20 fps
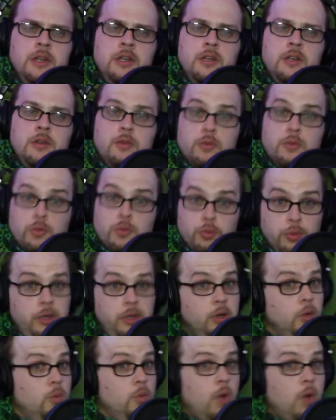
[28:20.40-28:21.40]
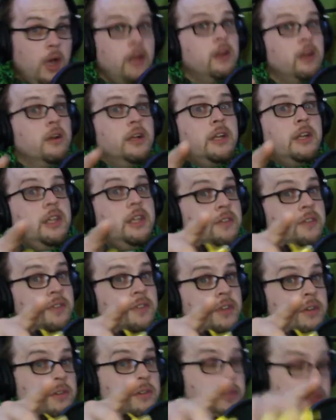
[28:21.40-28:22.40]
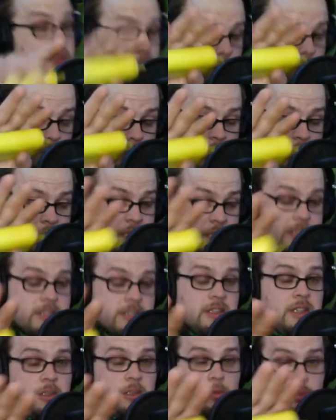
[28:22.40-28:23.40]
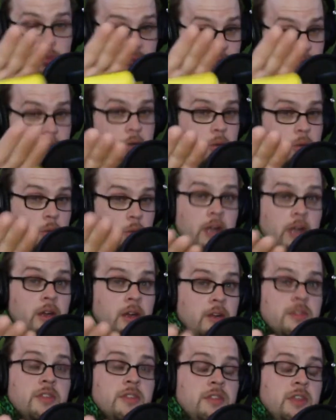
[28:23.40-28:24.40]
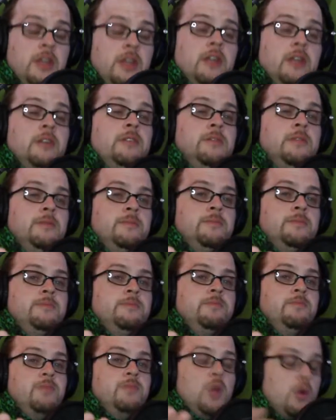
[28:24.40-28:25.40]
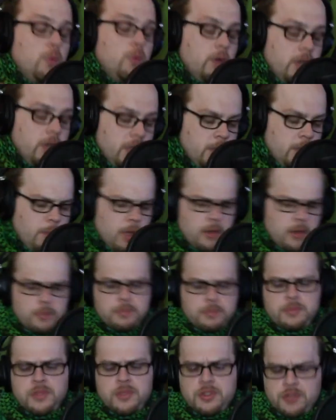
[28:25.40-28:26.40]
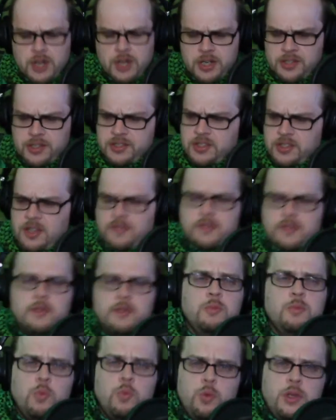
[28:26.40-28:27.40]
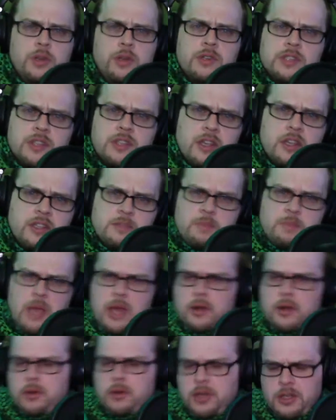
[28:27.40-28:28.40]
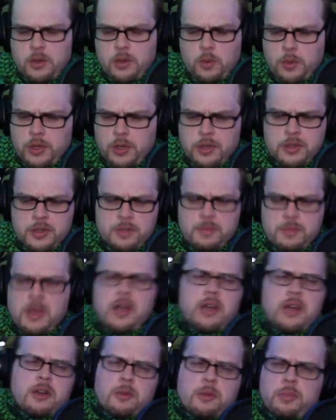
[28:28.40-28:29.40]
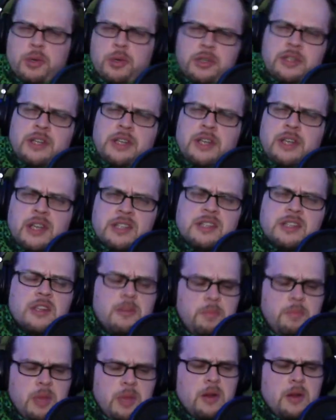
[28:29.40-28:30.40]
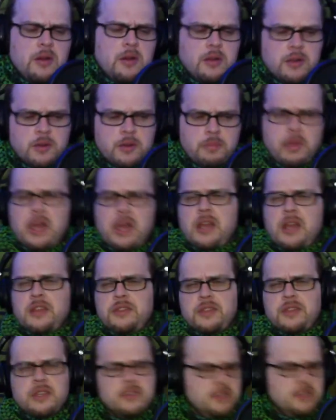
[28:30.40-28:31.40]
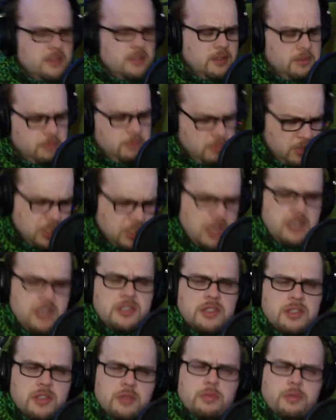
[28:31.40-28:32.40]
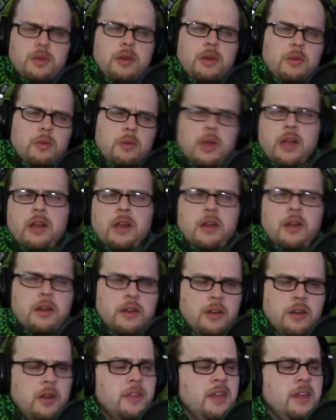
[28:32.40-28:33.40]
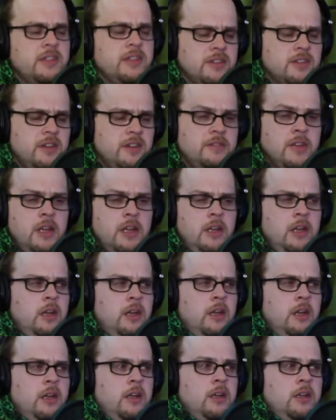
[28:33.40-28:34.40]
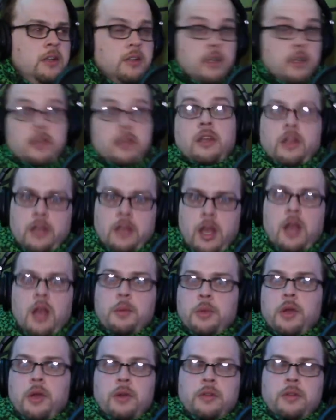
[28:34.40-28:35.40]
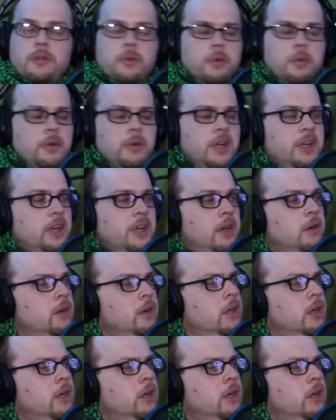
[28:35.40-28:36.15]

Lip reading: rear wire it even. You could easily rear wire the thing. No worried about trying to stuff a weird sized battery in a weird spot or putting it next to the barrel or buying things to change it to rear wire and all that stuff. Like I'm going through right now.